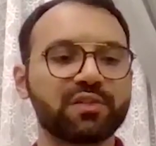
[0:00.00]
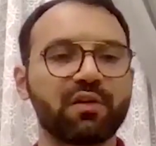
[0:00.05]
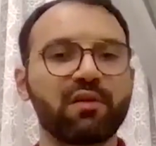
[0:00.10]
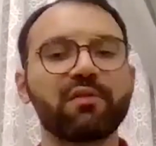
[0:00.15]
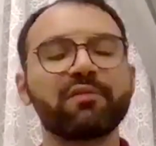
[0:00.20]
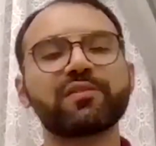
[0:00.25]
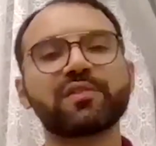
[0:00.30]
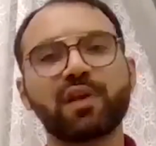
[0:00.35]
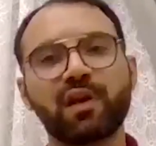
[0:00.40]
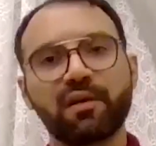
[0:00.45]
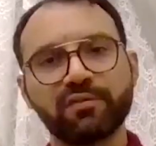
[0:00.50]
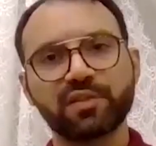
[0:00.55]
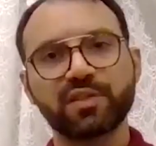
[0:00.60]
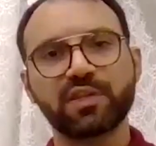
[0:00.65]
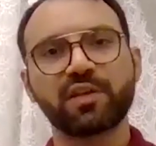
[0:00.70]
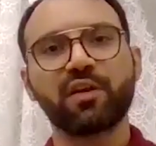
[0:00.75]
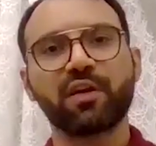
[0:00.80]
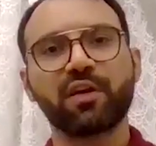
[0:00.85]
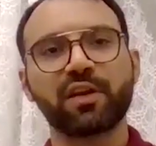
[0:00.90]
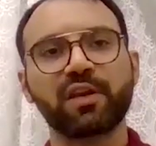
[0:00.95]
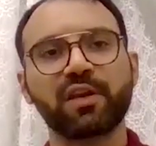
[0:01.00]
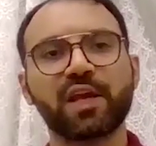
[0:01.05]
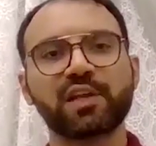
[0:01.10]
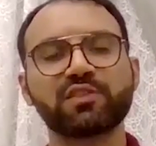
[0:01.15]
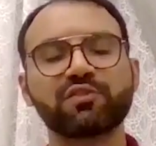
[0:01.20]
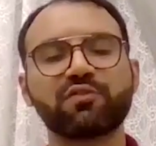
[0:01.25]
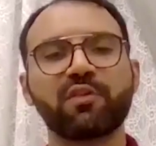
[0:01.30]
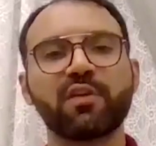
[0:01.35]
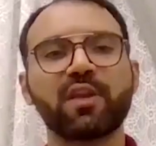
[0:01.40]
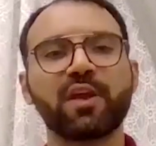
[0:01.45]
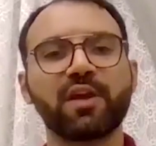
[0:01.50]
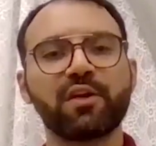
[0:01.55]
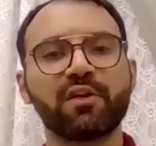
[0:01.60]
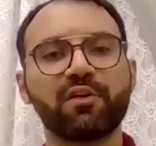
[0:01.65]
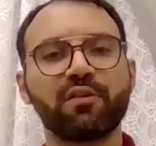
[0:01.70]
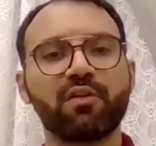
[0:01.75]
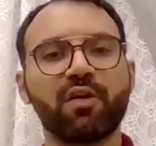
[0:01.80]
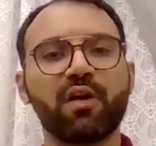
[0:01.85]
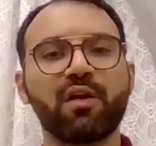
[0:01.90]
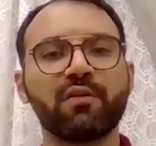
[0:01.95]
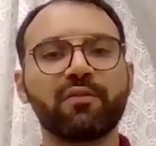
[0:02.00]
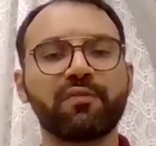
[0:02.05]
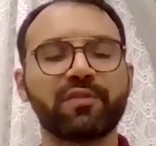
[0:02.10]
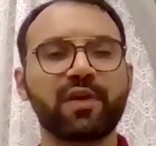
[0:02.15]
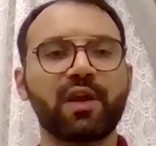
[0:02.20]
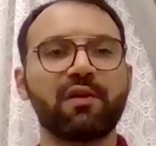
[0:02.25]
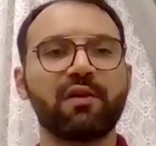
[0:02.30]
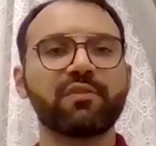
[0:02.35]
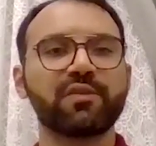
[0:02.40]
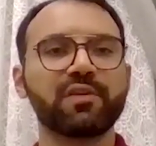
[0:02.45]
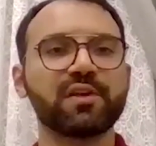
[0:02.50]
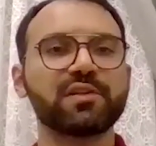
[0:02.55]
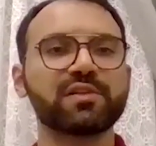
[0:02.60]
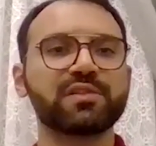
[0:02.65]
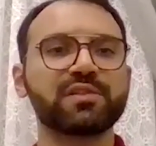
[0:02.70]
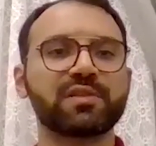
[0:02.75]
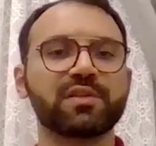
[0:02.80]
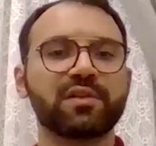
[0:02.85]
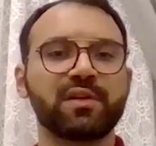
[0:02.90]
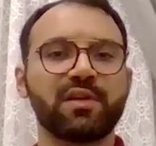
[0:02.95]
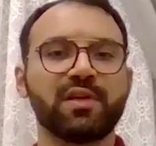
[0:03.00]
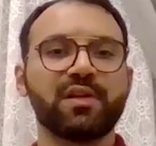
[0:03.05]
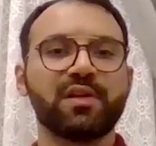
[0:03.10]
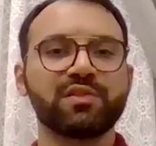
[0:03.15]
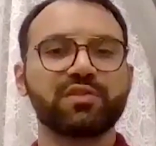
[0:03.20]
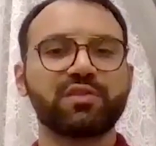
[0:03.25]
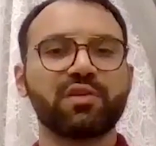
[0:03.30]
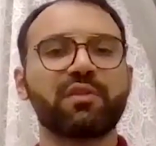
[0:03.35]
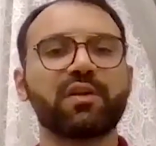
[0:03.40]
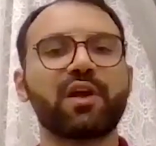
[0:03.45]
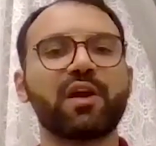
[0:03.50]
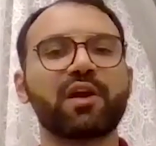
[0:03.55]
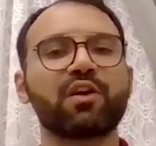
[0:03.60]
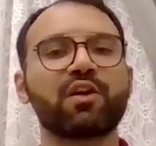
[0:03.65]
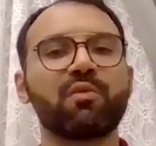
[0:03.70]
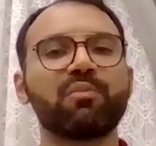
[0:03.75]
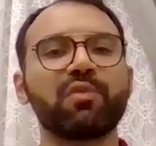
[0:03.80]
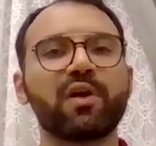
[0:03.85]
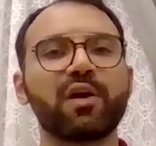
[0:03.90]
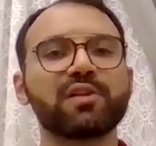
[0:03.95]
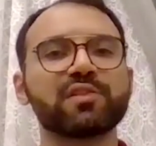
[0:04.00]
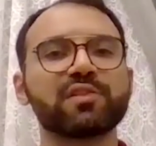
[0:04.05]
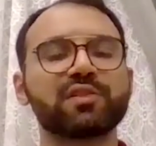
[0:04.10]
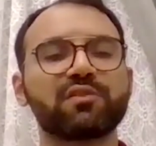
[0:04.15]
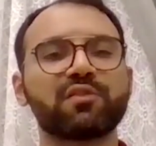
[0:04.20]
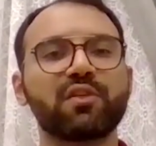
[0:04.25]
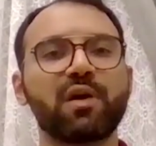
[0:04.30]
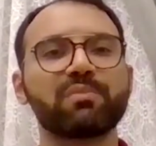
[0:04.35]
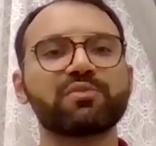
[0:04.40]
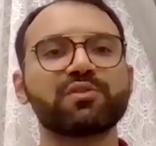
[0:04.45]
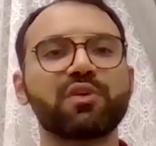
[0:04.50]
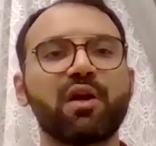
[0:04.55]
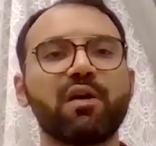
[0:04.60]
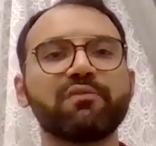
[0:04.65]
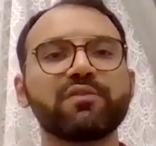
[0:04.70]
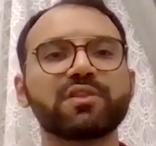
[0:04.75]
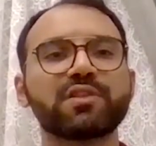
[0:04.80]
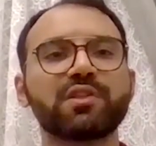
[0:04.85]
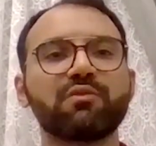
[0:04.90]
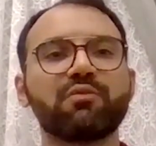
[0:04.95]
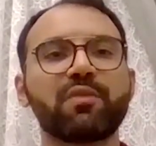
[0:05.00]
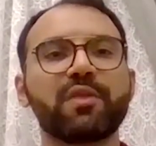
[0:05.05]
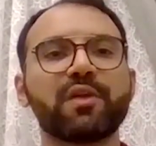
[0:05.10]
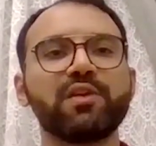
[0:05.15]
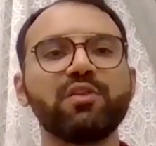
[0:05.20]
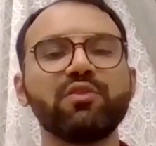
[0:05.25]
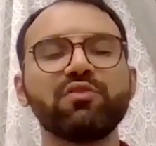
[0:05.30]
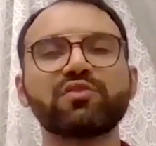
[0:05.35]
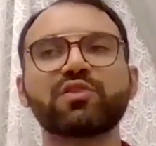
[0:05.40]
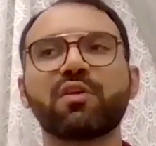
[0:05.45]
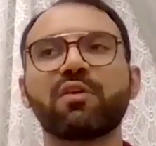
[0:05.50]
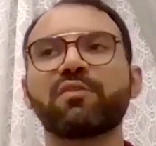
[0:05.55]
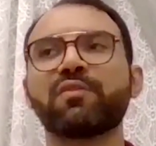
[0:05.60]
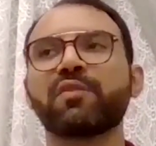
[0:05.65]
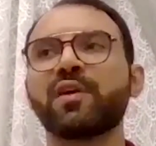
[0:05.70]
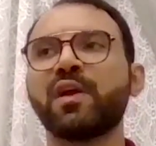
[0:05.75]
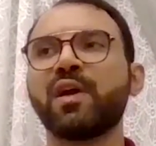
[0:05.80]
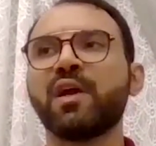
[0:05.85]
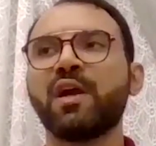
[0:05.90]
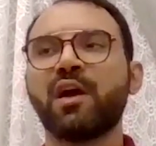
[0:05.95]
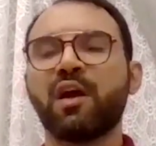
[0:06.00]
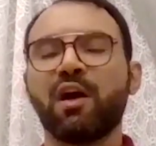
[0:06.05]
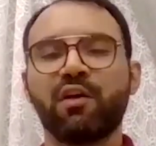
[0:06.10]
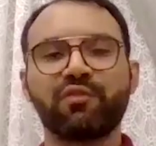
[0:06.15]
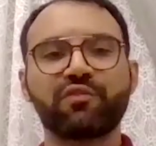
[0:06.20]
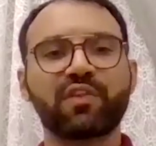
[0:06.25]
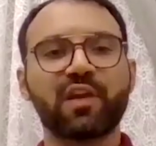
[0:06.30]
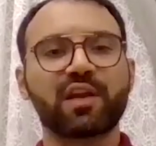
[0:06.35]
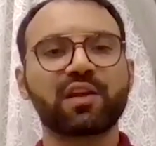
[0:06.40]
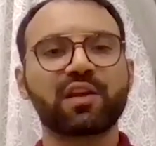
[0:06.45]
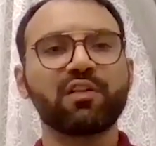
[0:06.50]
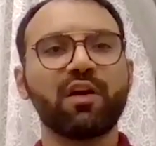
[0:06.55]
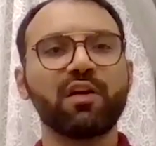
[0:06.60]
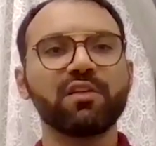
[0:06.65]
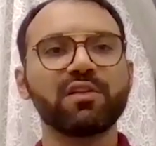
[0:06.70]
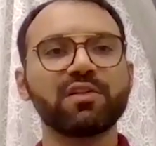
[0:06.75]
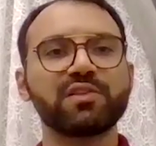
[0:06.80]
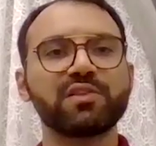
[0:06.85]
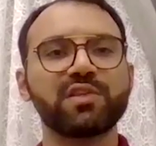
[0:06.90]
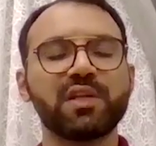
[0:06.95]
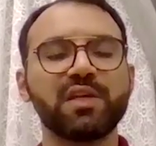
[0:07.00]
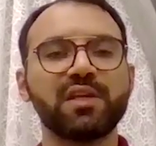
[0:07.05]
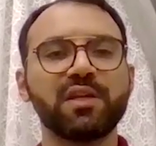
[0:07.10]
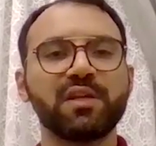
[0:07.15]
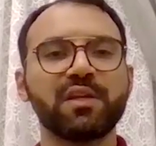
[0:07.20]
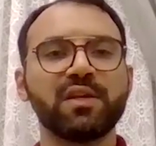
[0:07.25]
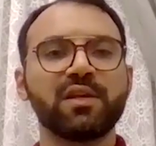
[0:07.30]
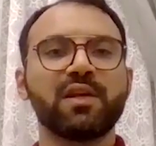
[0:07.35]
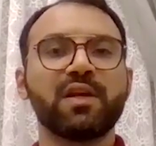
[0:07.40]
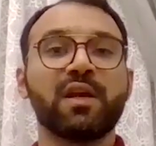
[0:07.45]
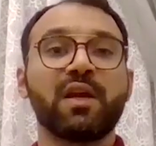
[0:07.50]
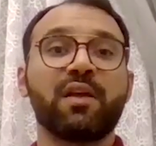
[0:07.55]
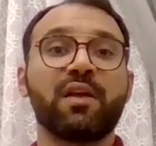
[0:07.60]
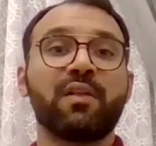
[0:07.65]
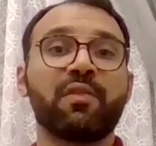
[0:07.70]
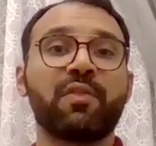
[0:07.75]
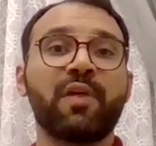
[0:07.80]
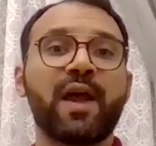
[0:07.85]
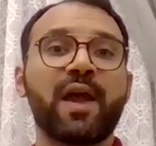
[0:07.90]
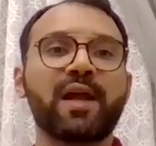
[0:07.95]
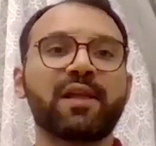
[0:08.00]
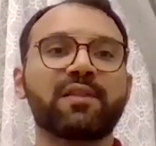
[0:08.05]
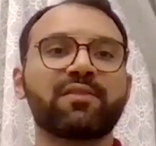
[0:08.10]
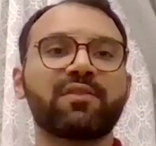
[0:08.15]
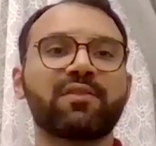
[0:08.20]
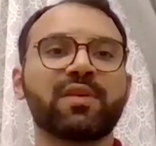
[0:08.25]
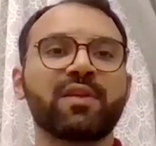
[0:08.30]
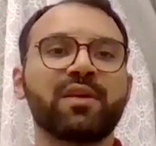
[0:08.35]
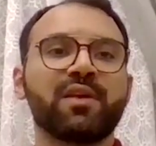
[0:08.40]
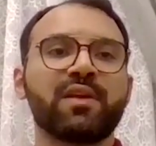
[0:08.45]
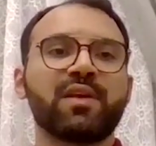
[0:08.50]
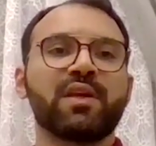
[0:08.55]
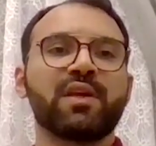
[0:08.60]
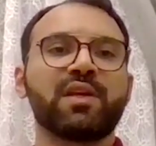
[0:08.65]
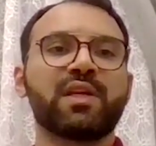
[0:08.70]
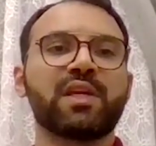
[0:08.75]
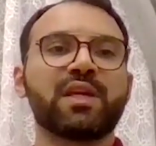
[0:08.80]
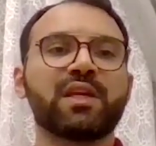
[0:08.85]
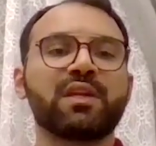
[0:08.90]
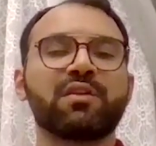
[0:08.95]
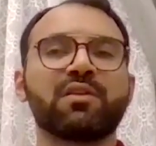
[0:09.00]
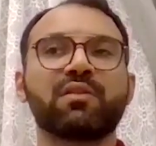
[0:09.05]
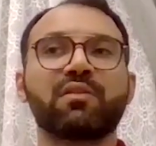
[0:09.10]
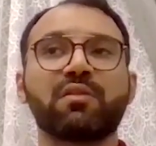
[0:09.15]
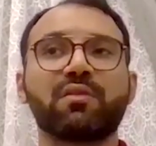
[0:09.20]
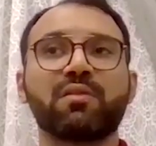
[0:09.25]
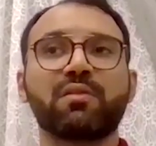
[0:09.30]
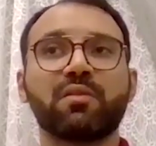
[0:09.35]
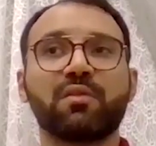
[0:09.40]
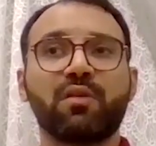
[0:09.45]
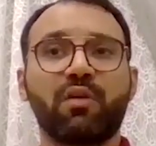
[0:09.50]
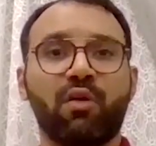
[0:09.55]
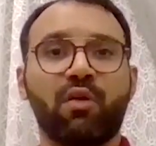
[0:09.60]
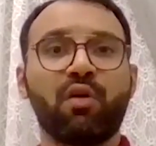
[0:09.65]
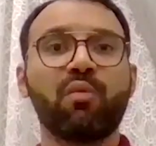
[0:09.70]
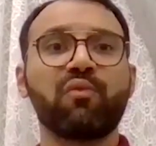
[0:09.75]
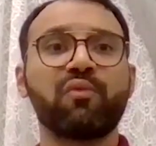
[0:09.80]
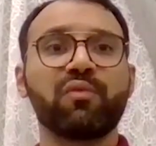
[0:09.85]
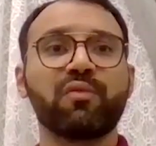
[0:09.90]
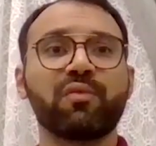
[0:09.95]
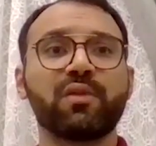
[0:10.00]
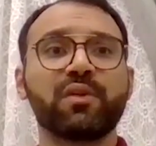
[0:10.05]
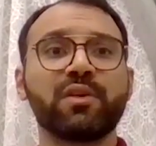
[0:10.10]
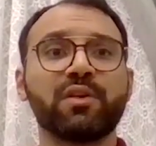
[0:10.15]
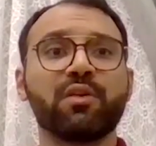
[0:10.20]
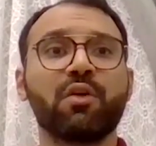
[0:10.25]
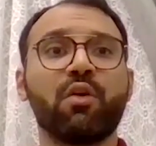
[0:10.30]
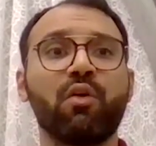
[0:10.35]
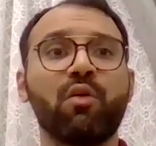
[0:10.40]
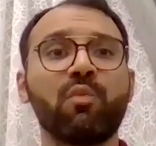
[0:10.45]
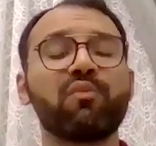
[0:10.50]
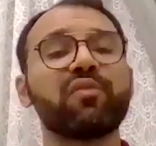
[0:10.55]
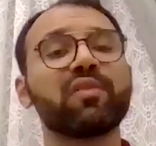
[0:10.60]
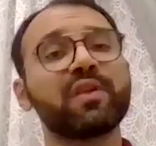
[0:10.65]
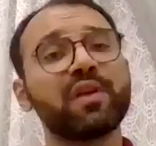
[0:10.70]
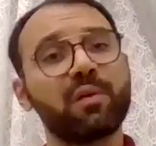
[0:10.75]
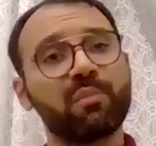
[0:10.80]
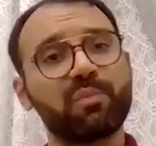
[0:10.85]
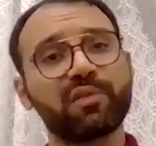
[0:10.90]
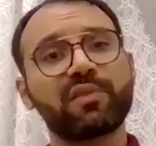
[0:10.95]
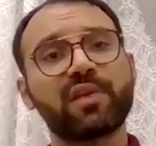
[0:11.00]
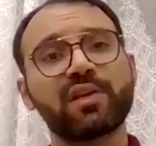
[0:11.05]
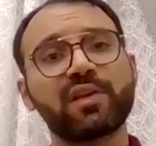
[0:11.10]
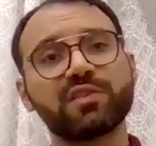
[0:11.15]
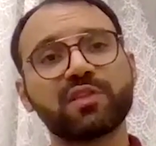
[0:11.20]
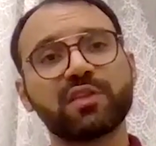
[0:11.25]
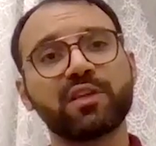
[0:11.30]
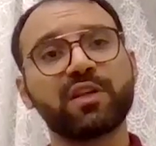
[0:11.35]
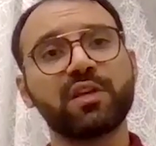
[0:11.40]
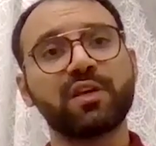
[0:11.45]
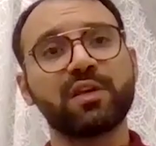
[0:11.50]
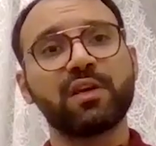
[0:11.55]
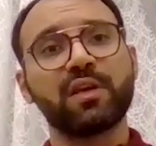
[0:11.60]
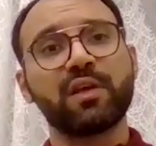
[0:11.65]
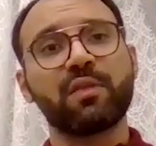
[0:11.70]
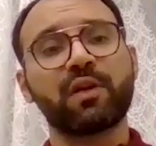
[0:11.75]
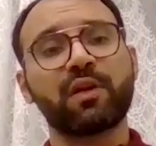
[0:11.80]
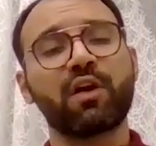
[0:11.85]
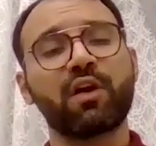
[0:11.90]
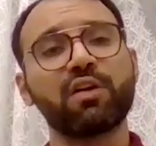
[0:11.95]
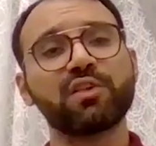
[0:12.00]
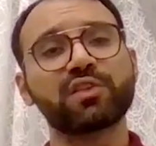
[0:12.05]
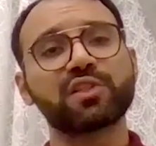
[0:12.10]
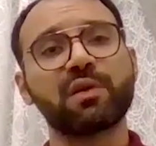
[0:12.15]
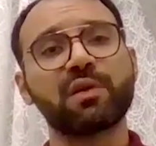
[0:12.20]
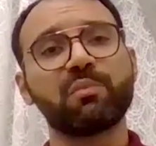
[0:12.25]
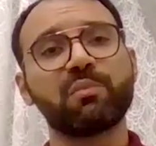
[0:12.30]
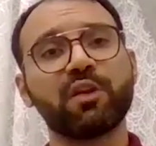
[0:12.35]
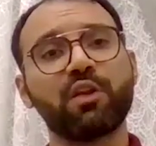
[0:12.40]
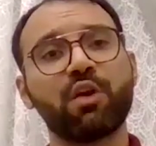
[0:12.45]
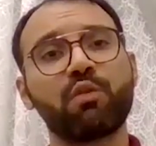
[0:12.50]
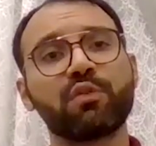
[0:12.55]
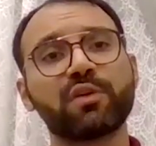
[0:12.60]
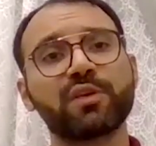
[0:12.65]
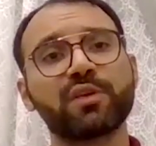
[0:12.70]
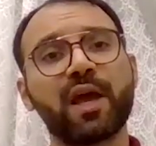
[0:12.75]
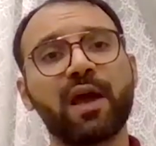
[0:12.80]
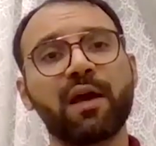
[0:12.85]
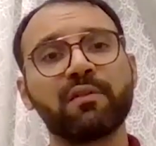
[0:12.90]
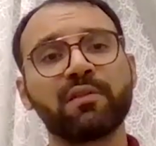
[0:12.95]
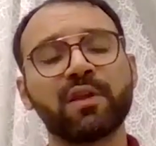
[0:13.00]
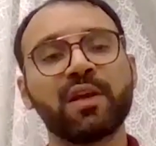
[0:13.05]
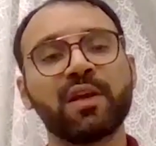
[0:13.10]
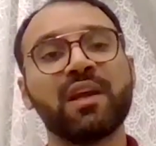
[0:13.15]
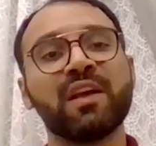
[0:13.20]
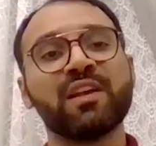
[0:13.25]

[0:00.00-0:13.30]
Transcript: So it's obviously got an extra layer of governance, Sharia compliance on top. So obviously with the use of technology, that can hopefully and potentially the cost can be lowered down.